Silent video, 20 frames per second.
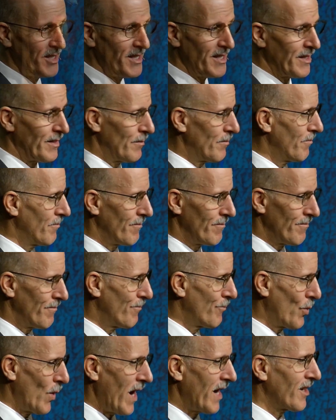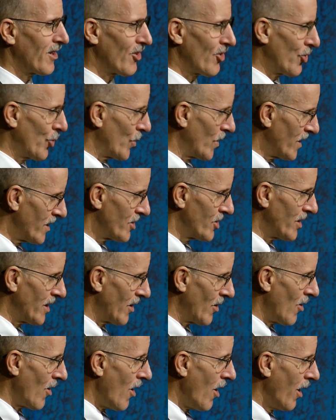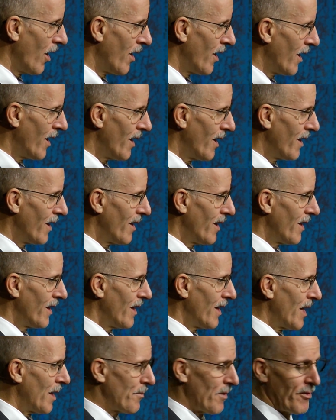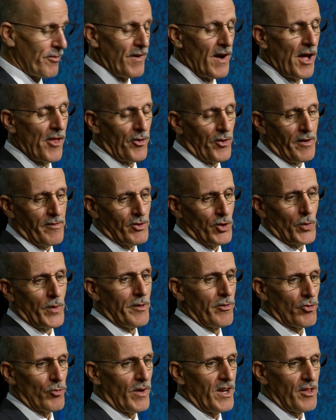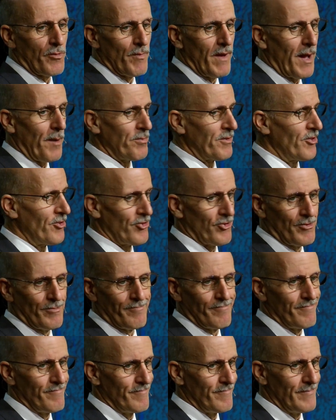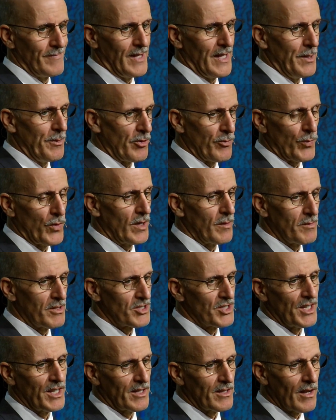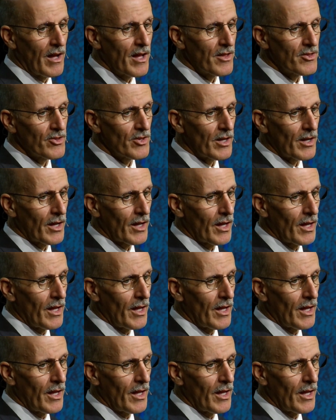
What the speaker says: didn't practice the religion at all. And my father, even though he was raised Baptist, he was pretty much an agnostic.